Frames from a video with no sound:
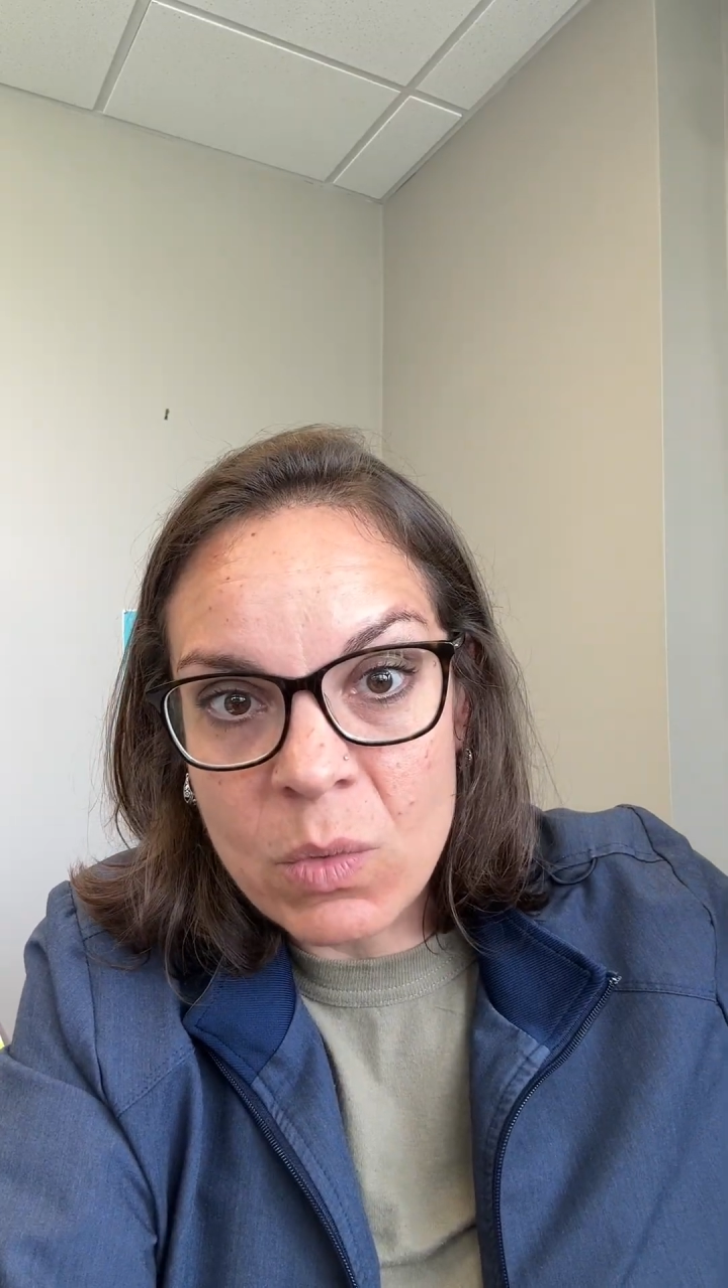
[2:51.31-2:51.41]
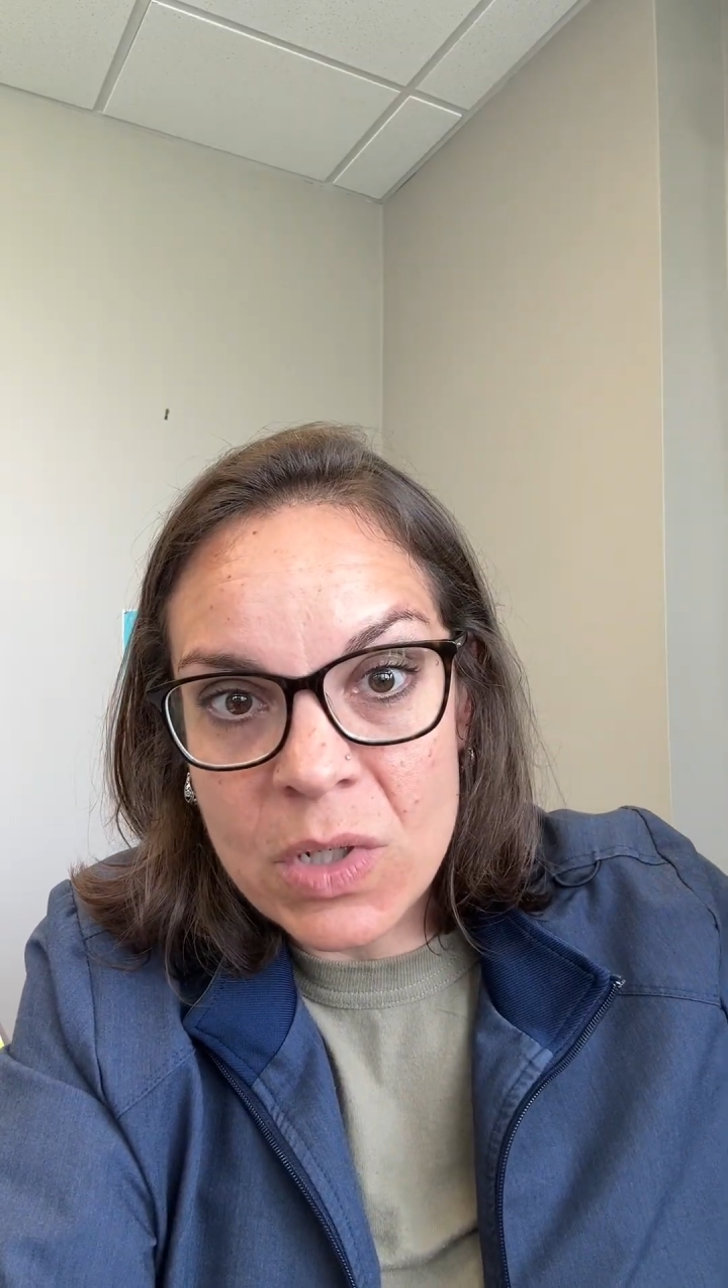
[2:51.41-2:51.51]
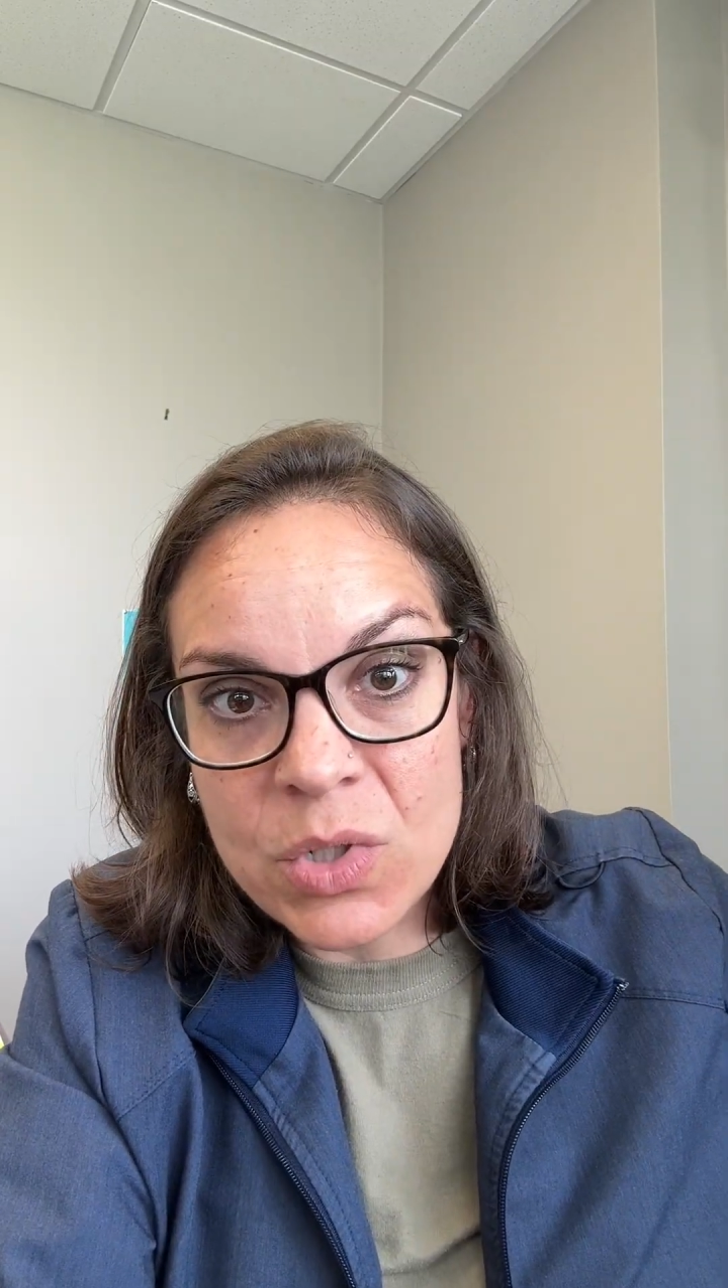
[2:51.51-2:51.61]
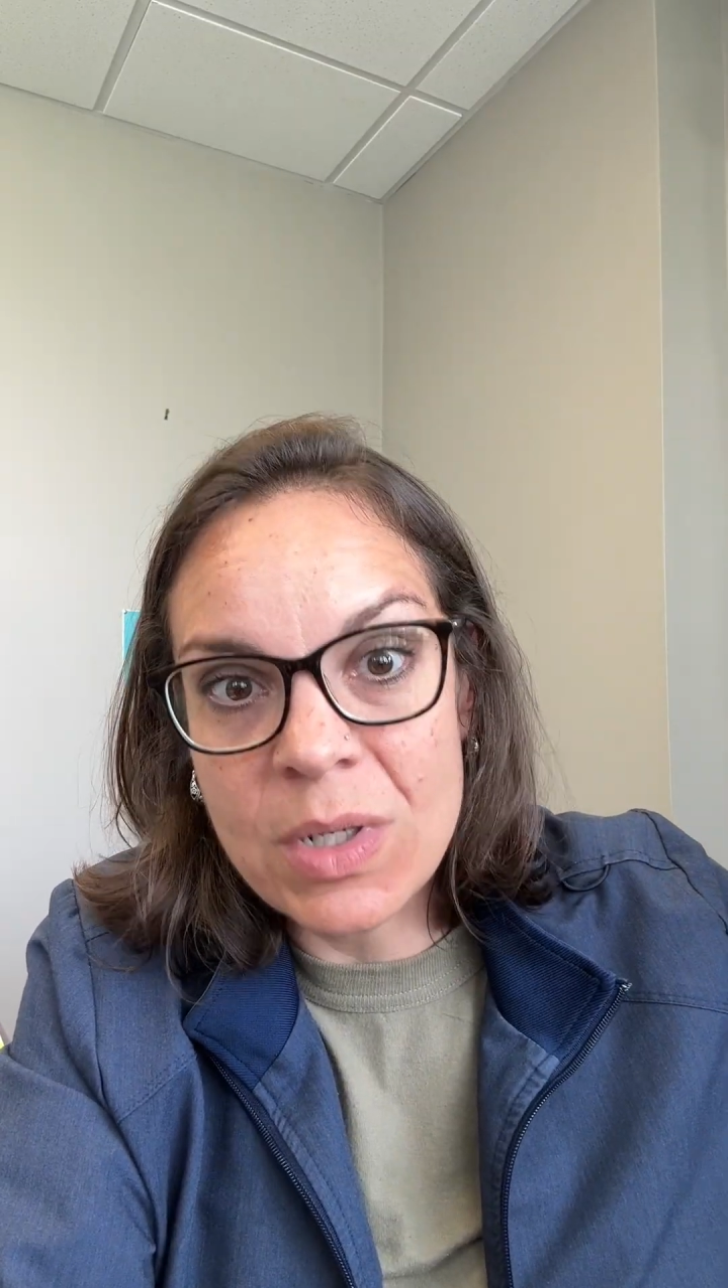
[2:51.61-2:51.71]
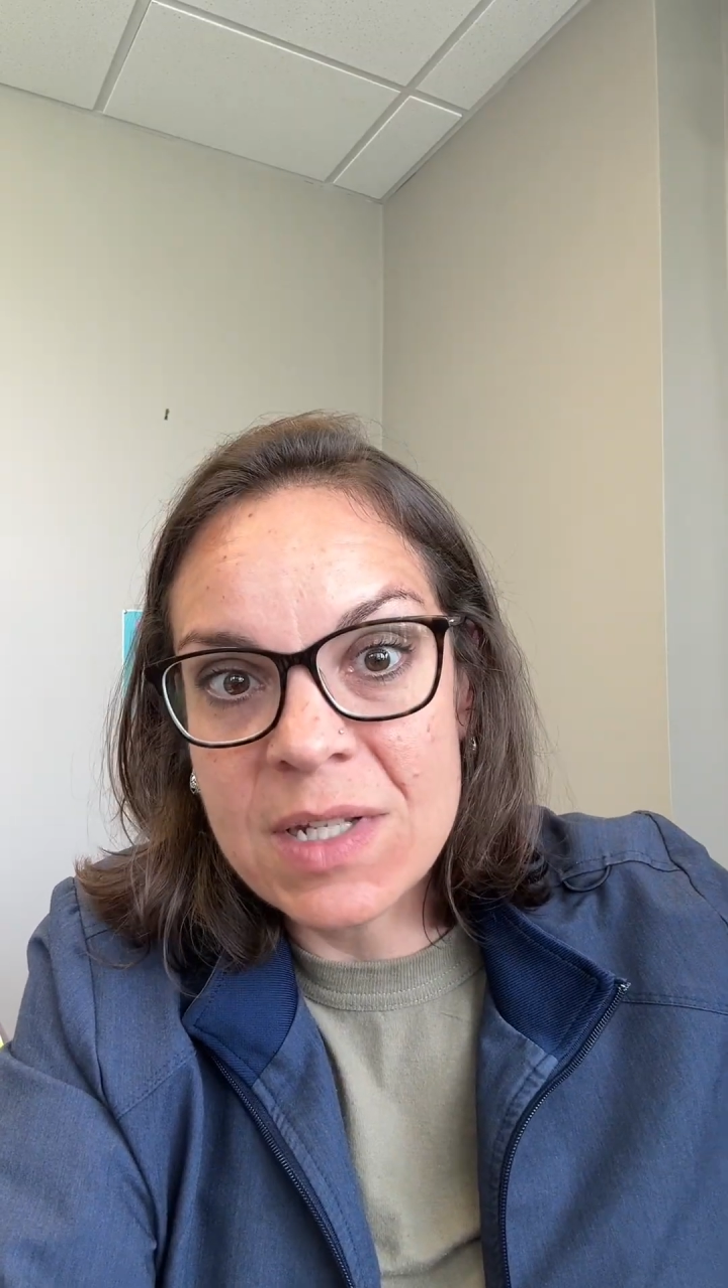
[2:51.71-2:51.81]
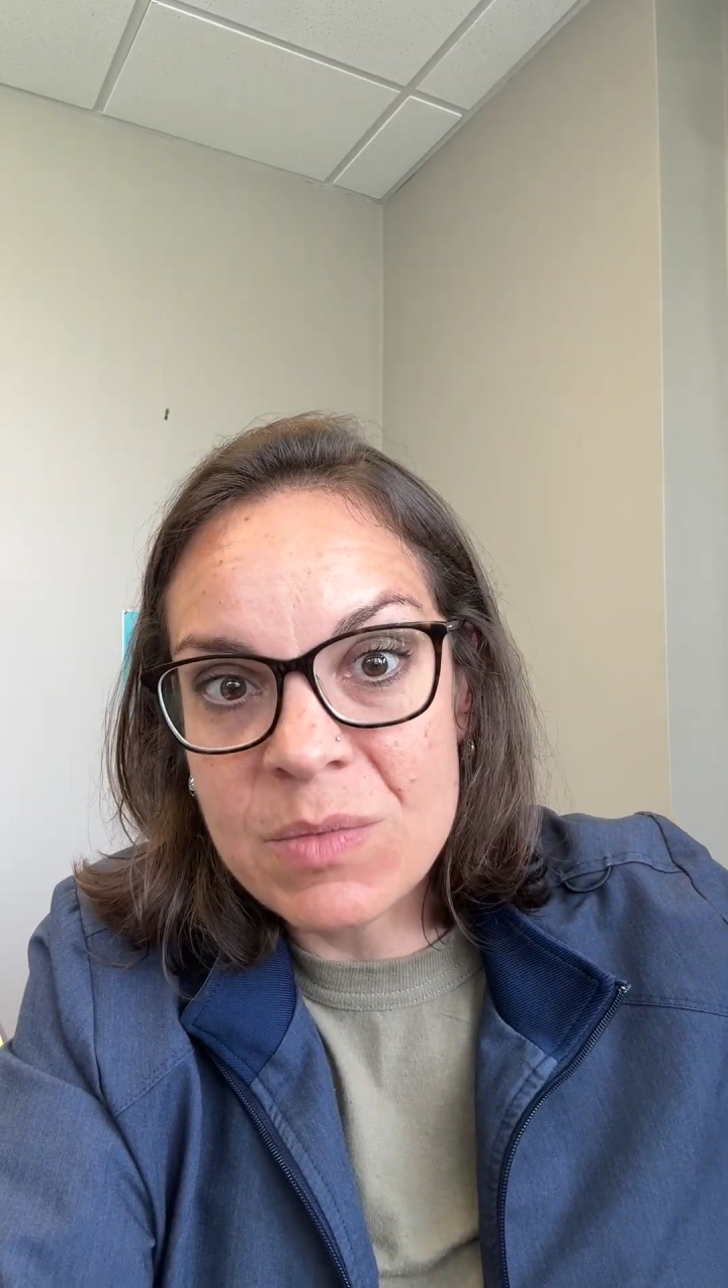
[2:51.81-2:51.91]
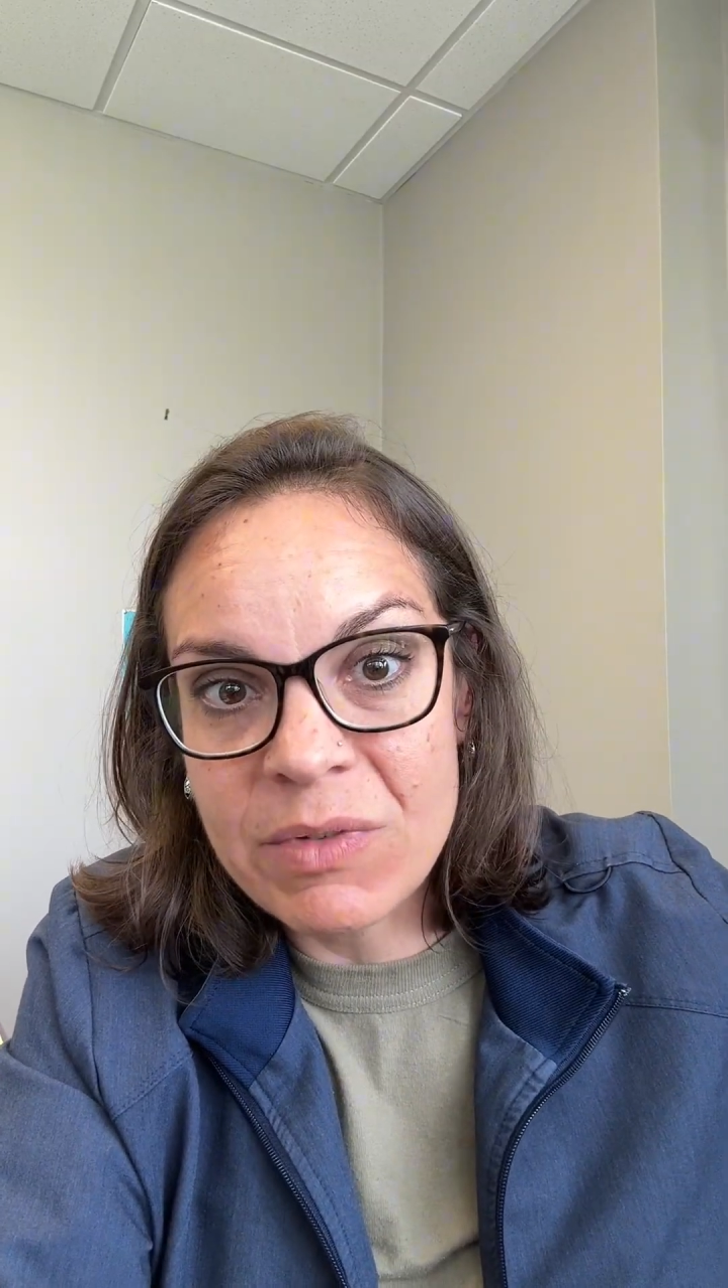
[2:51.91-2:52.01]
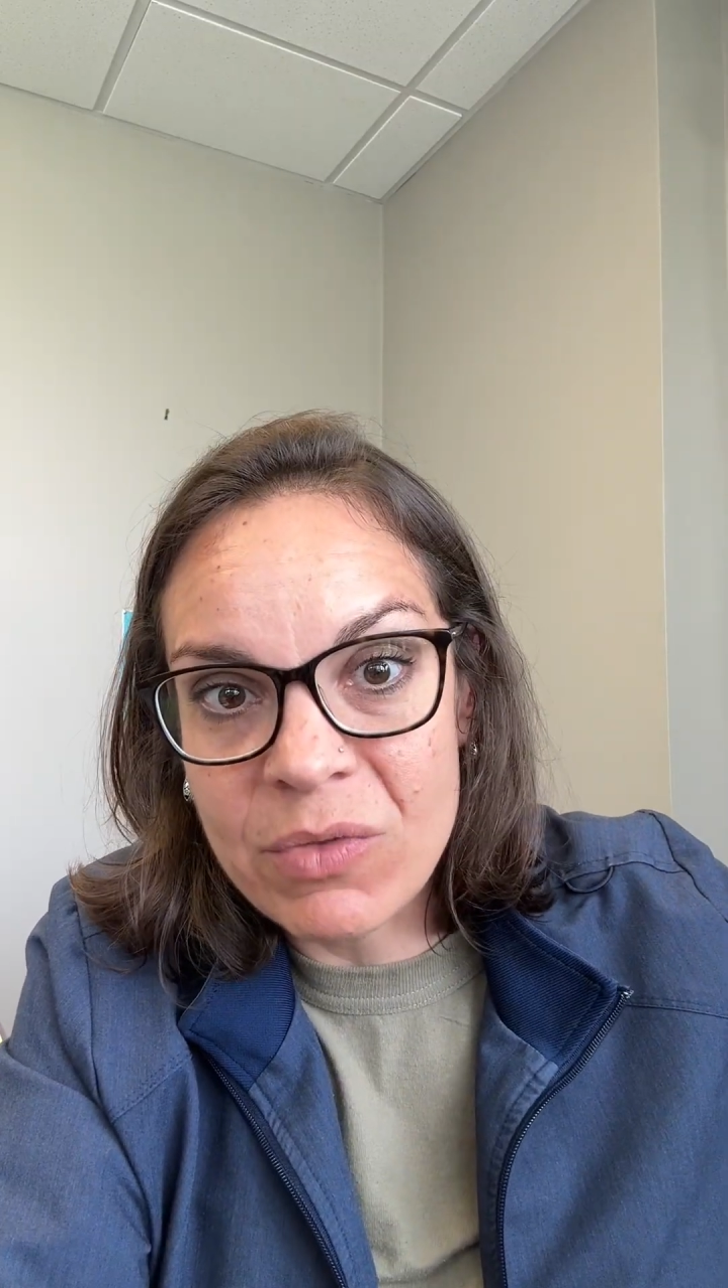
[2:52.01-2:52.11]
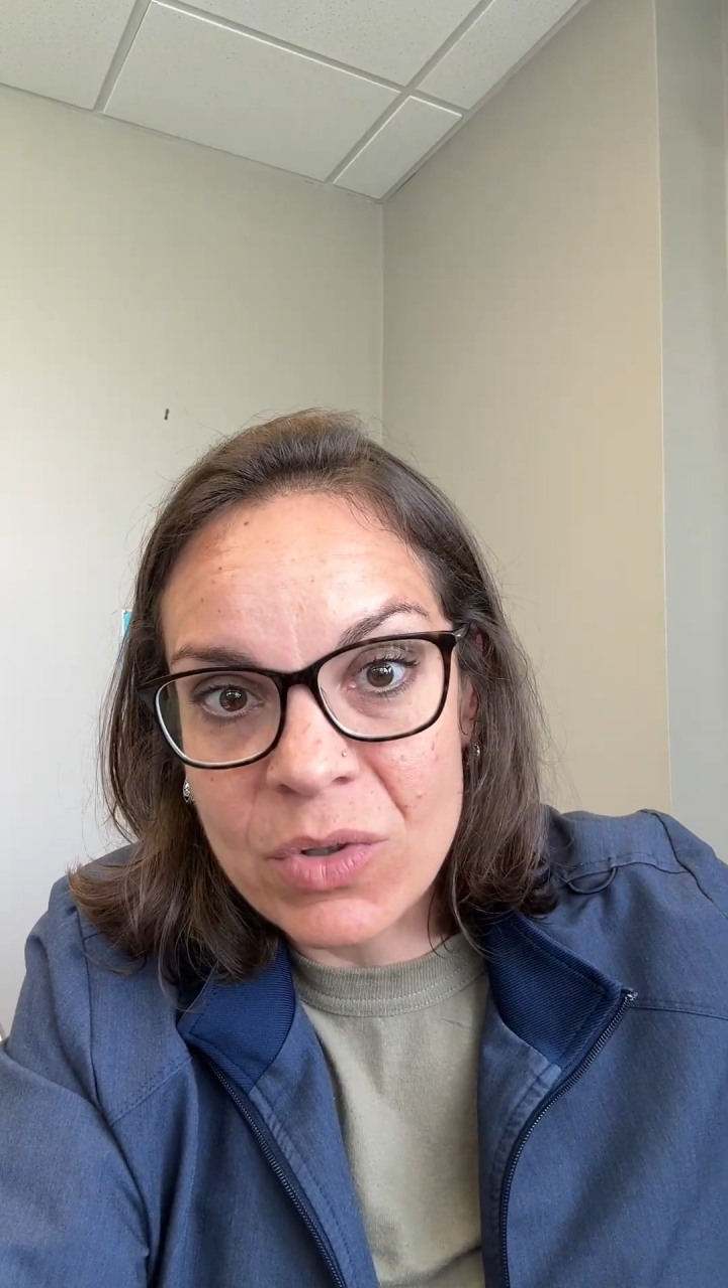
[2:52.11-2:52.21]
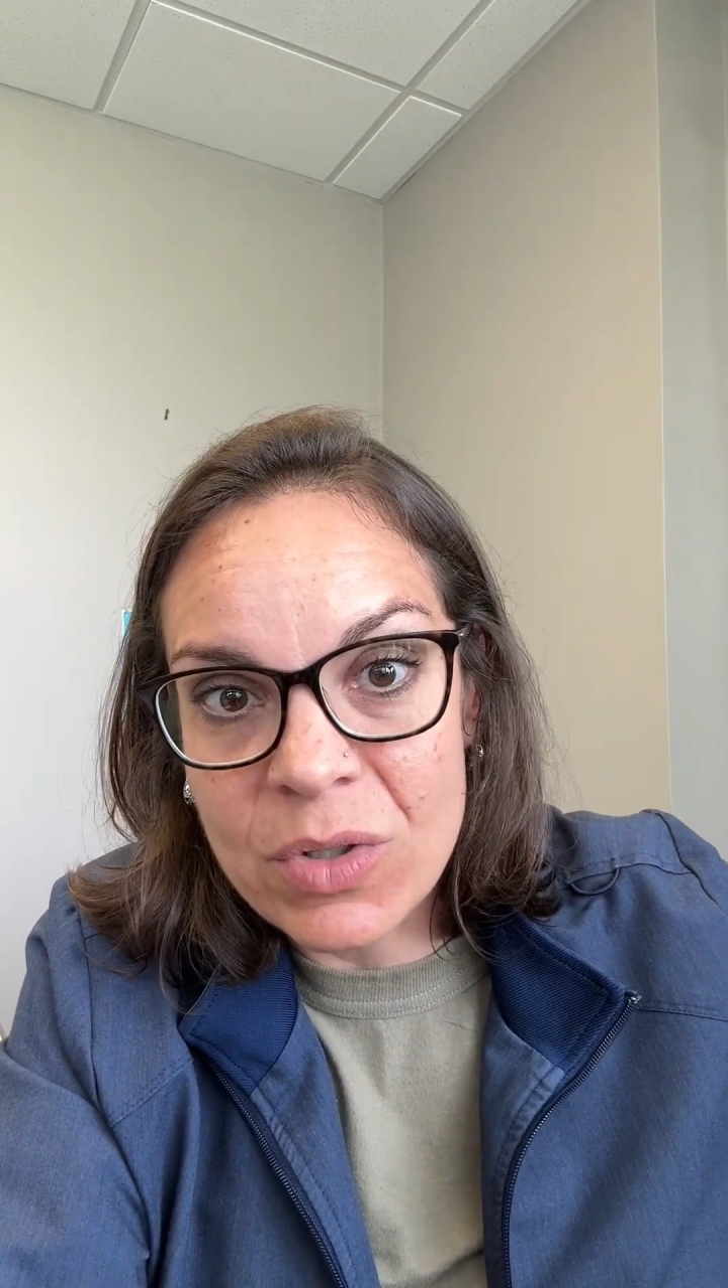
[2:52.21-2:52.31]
wash your hands before